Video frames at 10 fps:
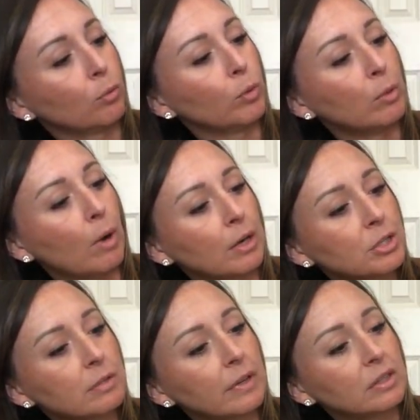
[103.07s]
We
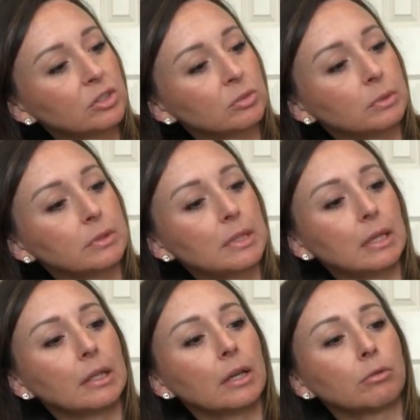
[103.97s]
wash the vegetables
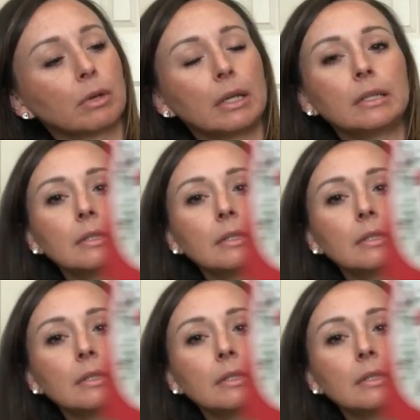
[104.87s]
and get ready